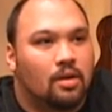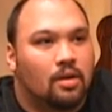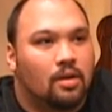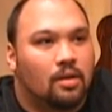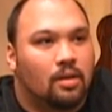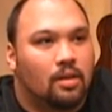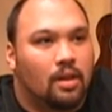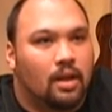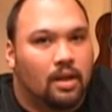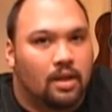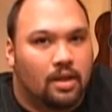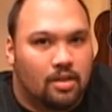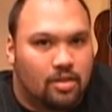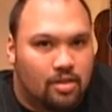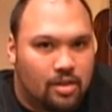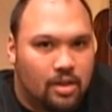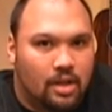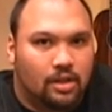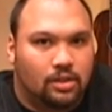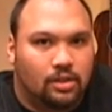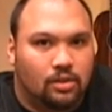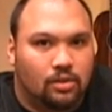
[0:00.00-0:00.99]
like
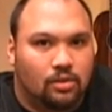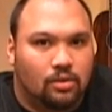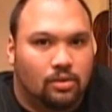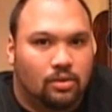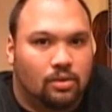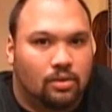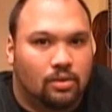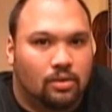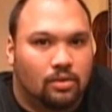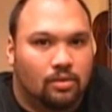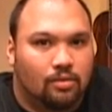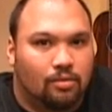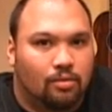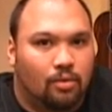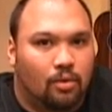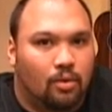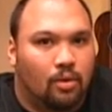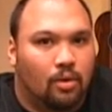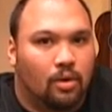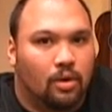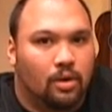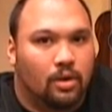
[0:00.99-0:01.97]
essential
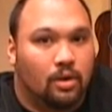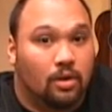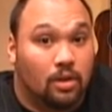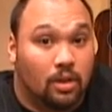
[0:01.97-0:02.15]
for your